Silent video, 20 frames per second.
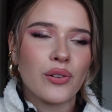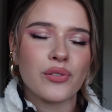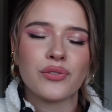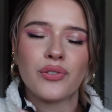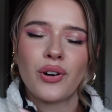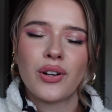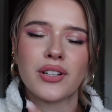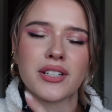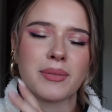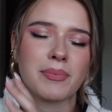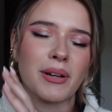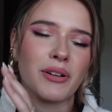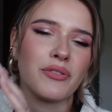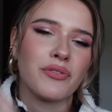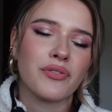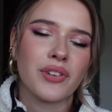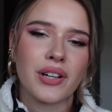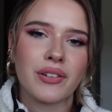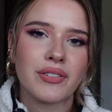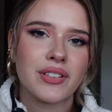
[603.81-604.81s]
Fall is my
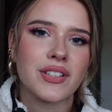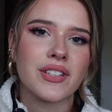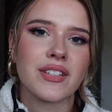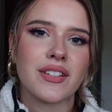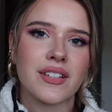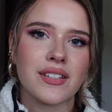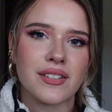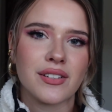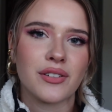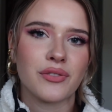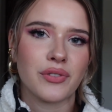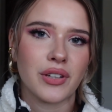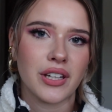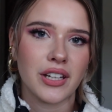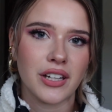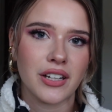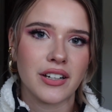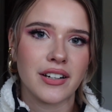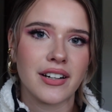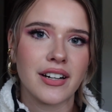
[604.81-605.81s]
favorite season of the
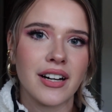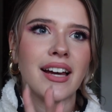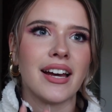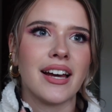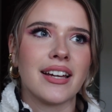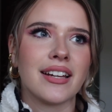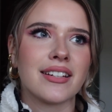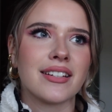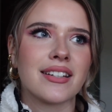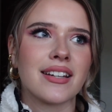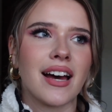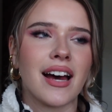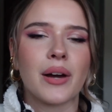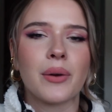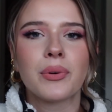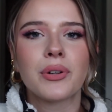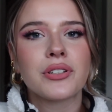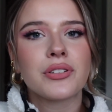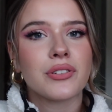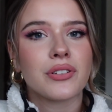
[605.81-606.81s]
year, and I
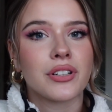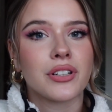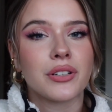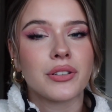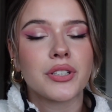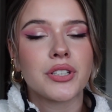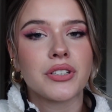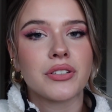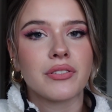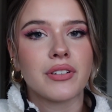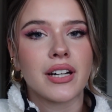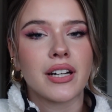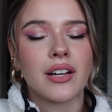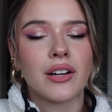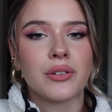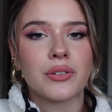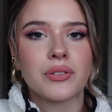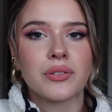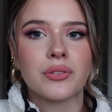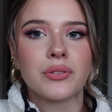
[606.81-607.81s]
want to encourage you right
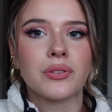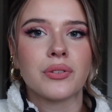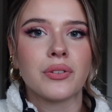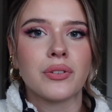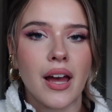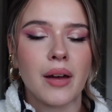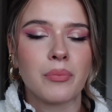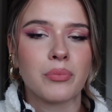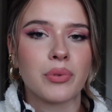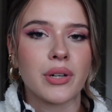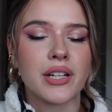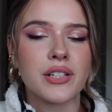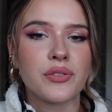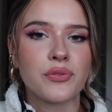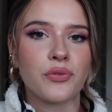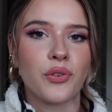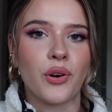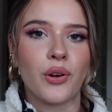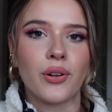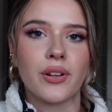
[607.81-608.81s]
now to embrace
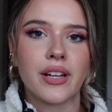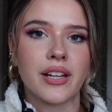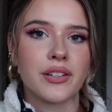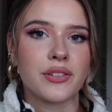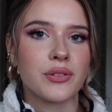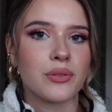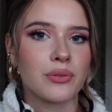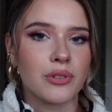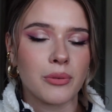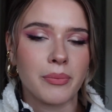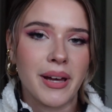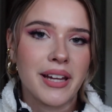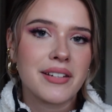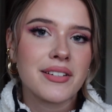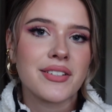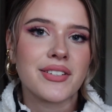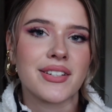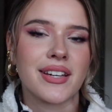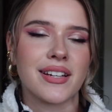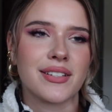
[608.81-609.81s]
fall and to
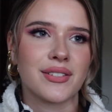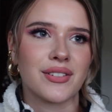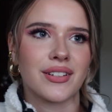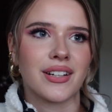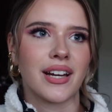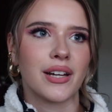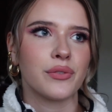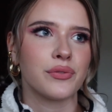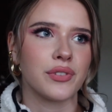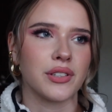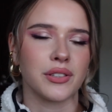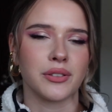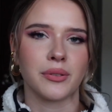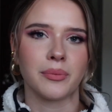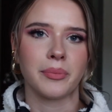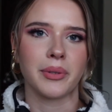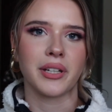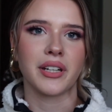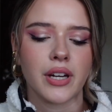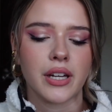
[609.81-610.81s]
romanticize your life a little
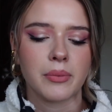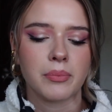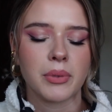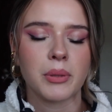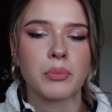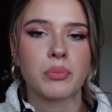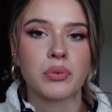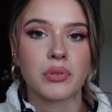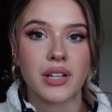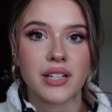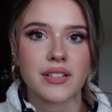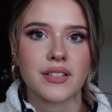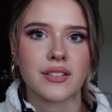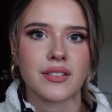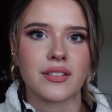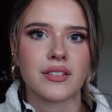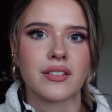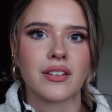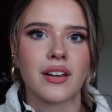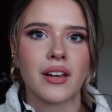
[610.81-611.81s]
bit and be
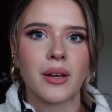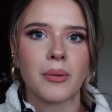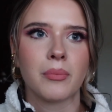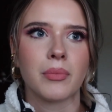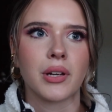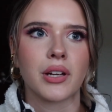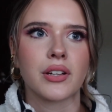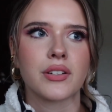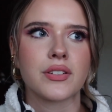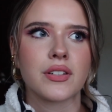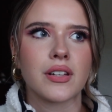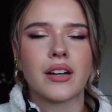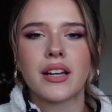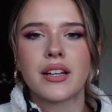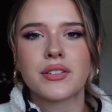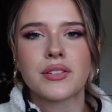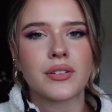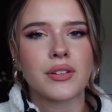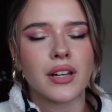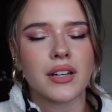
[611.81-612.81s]
present. Because
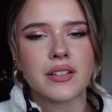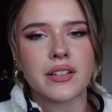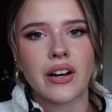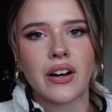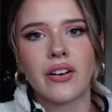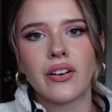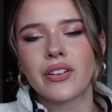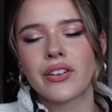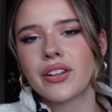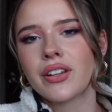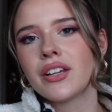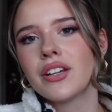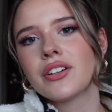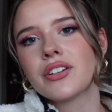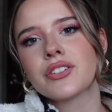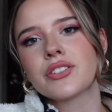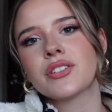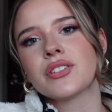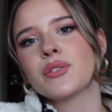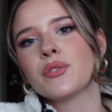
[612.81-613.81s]
as you can tell, the year
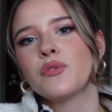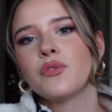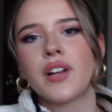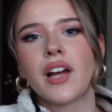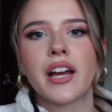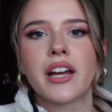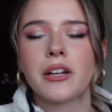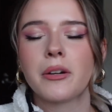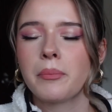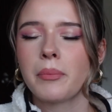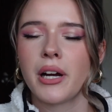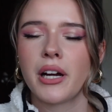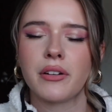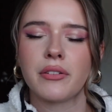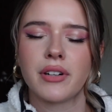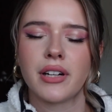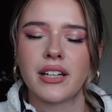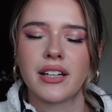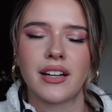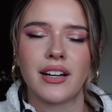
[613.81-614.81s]
is just flying by
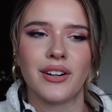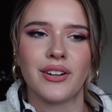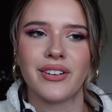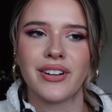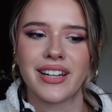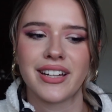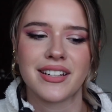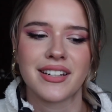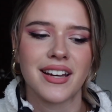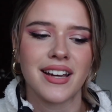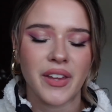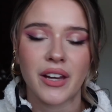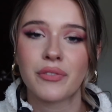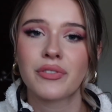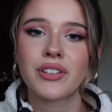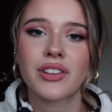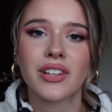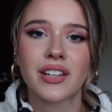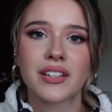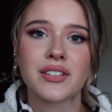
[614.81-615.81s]
right now and
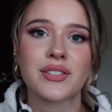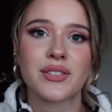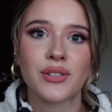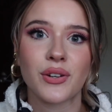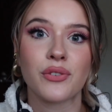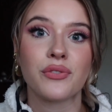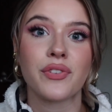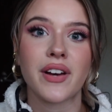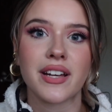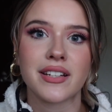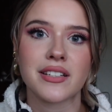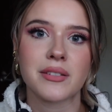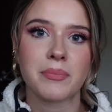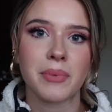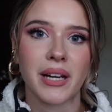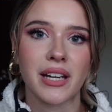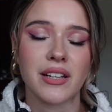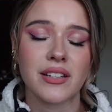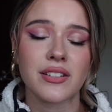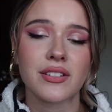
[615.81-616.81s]
everything is so fast
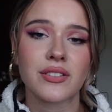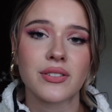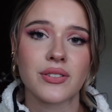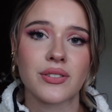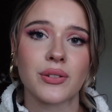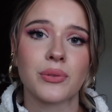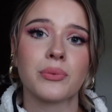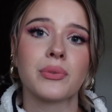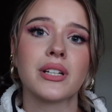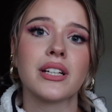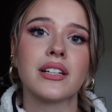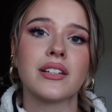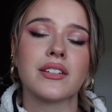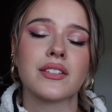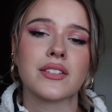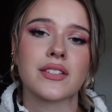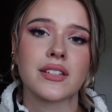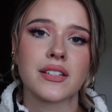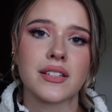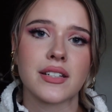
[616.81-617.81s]
paced. So really
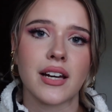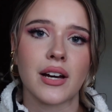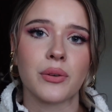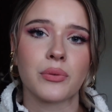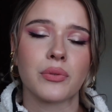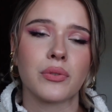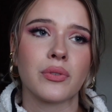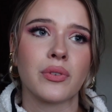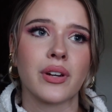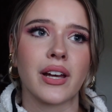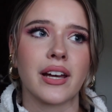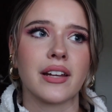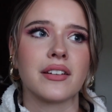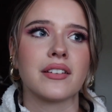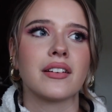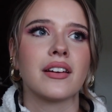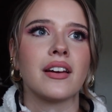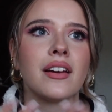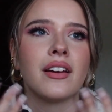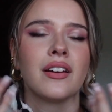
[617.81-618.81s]
sit down
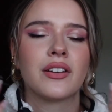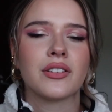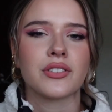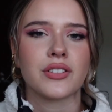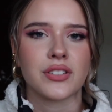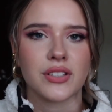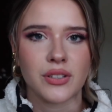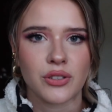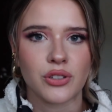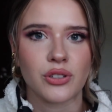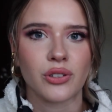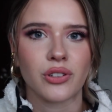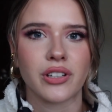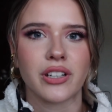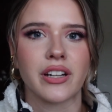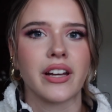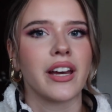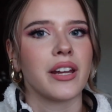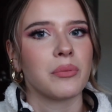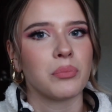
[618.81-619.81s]
and just
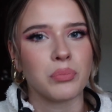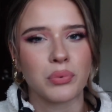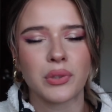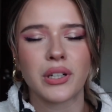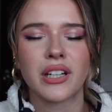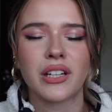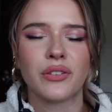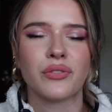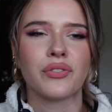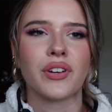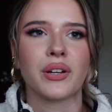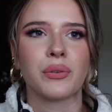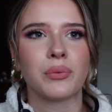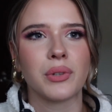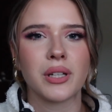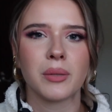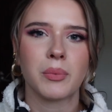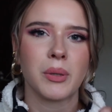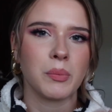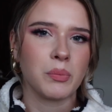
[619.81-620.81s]
enjoy and breathe and
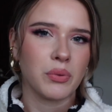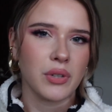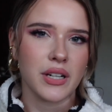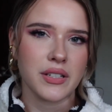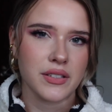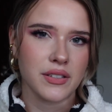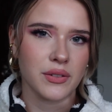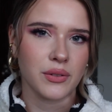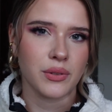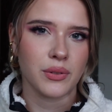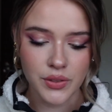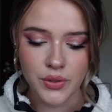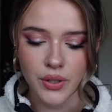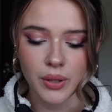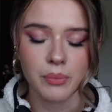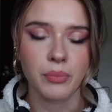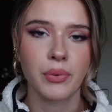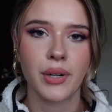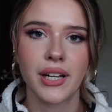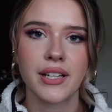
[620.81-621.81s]
really be present. So
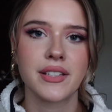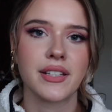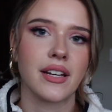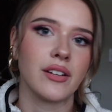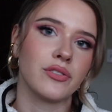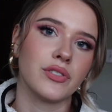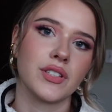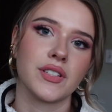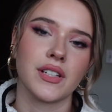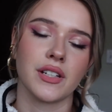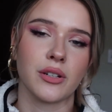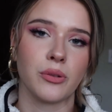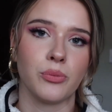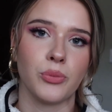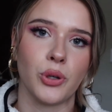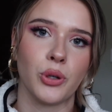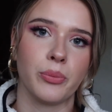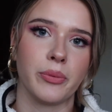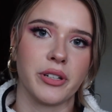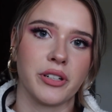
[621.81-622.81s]
embrace every single
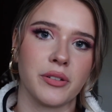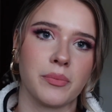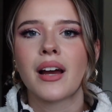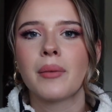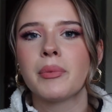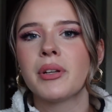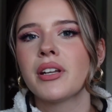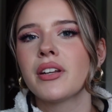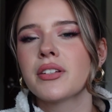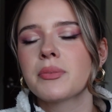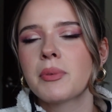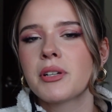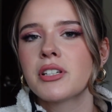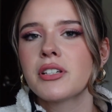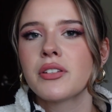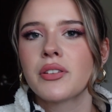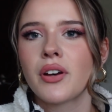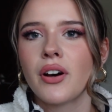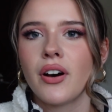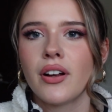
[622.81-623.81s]
moment. I mean,
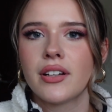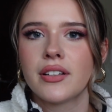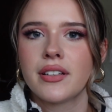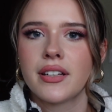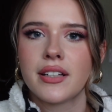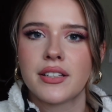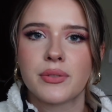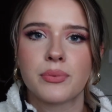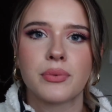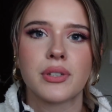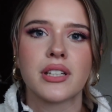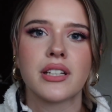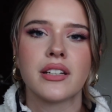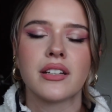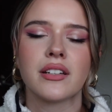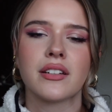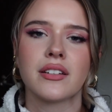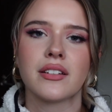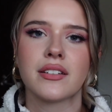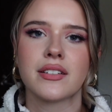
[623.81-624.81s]
especially the holidays,
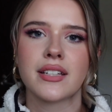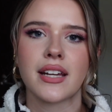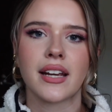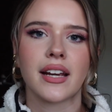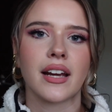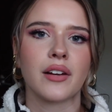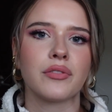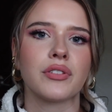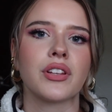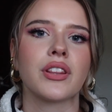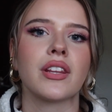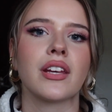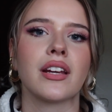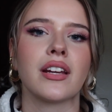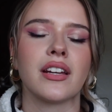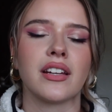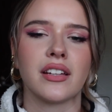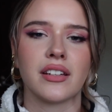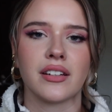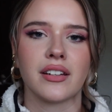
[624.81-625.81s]
really take everything
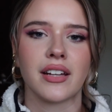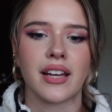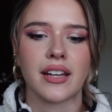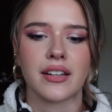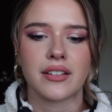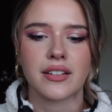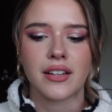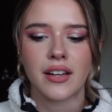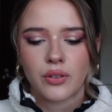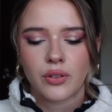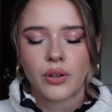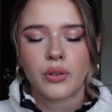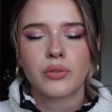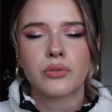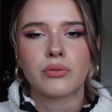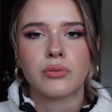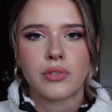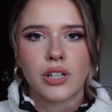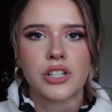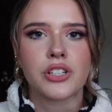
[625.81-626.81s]
in and
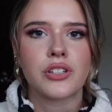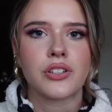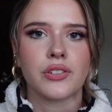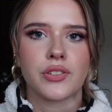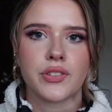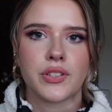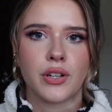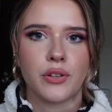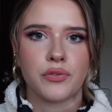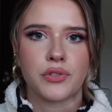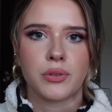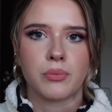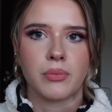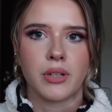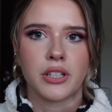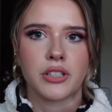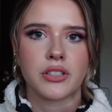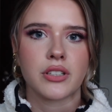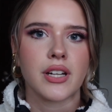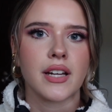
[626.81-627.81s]
don't rush yourself too
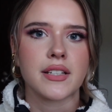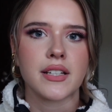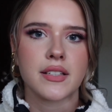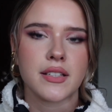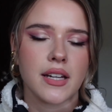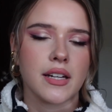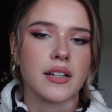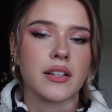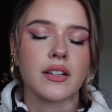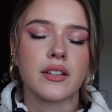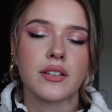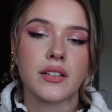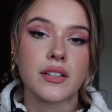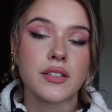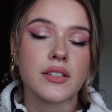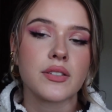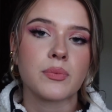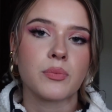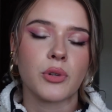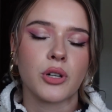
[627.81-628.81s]
much. As I said,
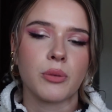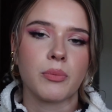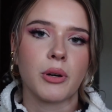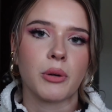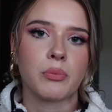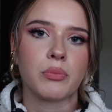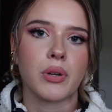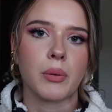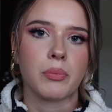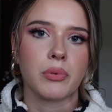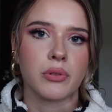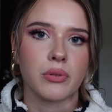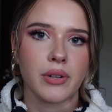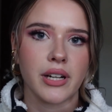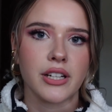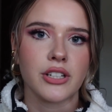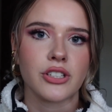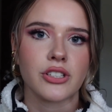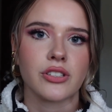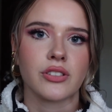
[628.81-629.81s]
this is more about
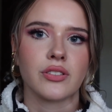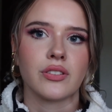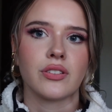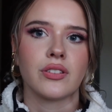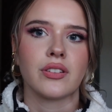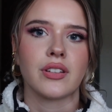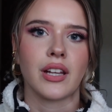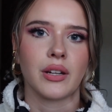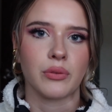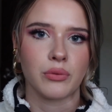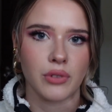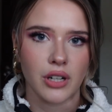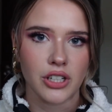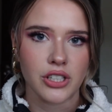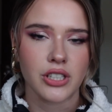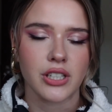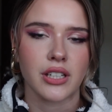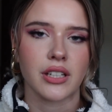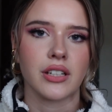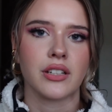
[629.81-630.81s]
preparation than
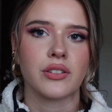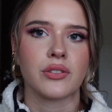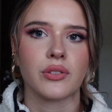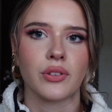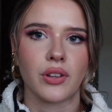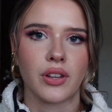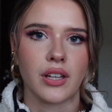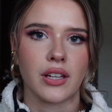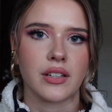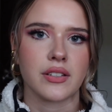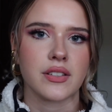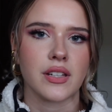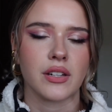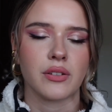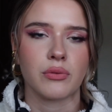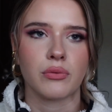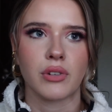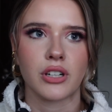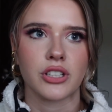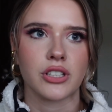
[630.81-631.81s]
rushing into things
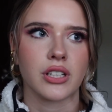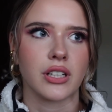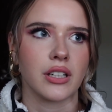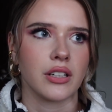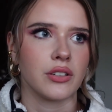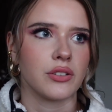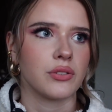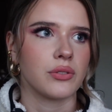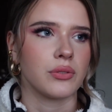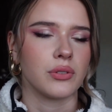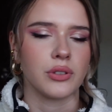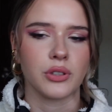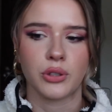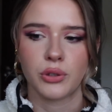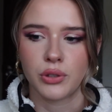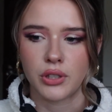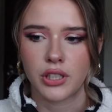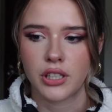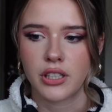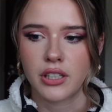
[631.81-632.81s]
and rushing into a new
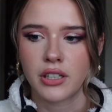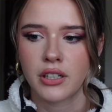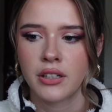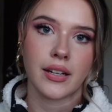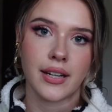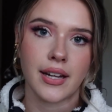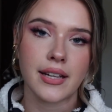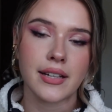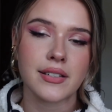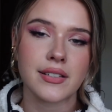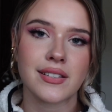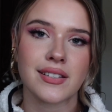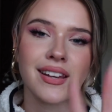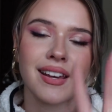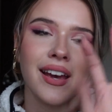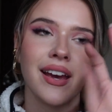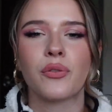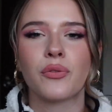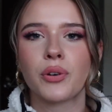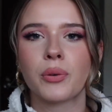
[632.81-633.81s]
year. Next,
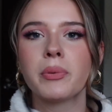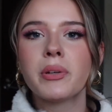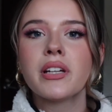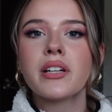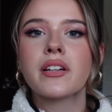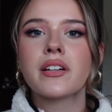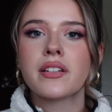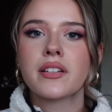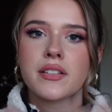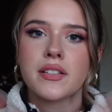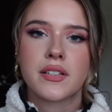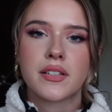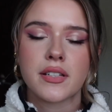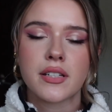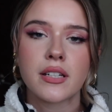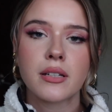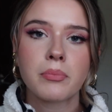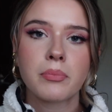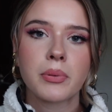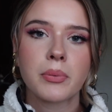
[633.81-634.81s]
for me, it is a
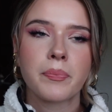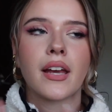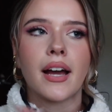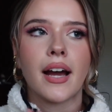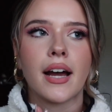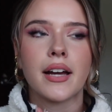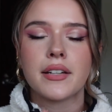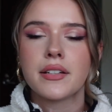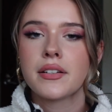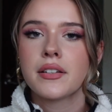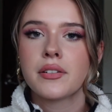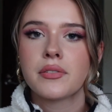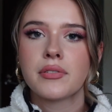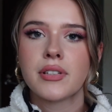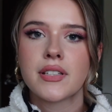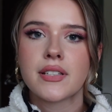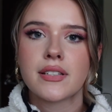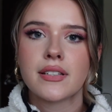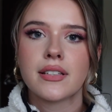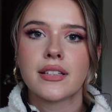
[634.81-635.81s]
tip. I did it
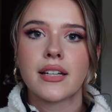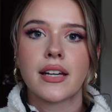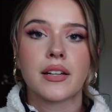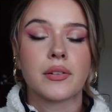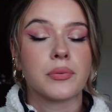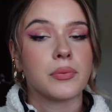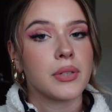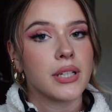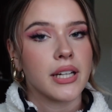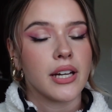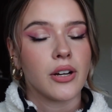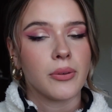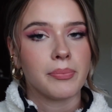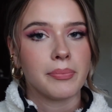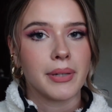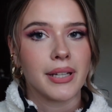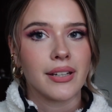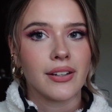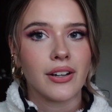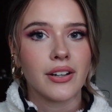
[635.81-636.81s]
recently and it really helped
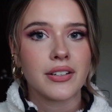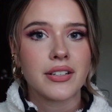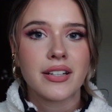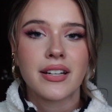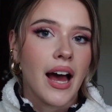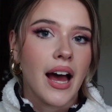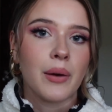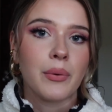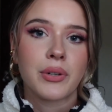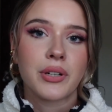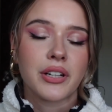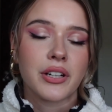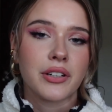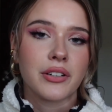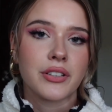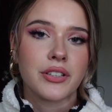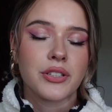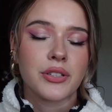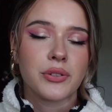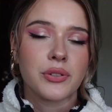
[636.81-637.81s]
me a lot. I would
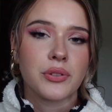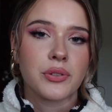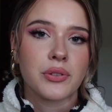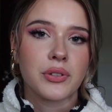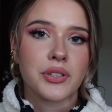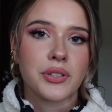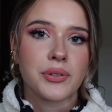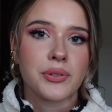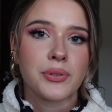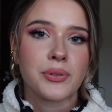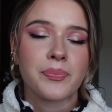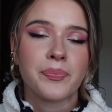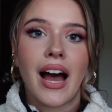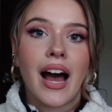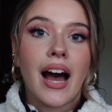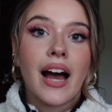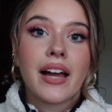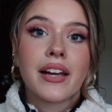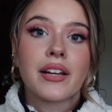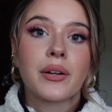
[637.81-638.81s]
encourage you to do it too.
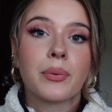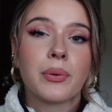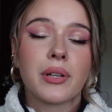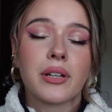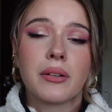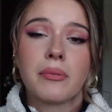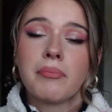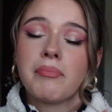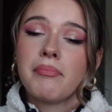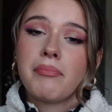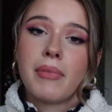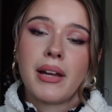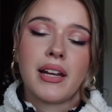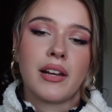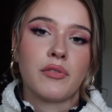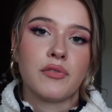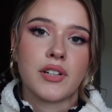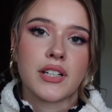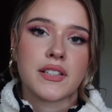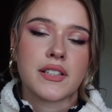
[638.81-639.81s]
I quit my
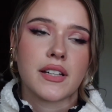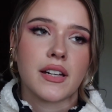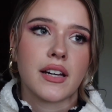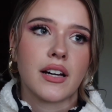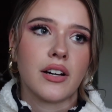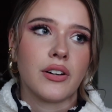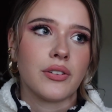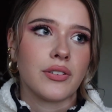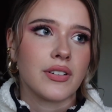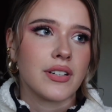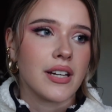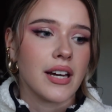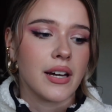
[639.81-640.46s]
Netflix account.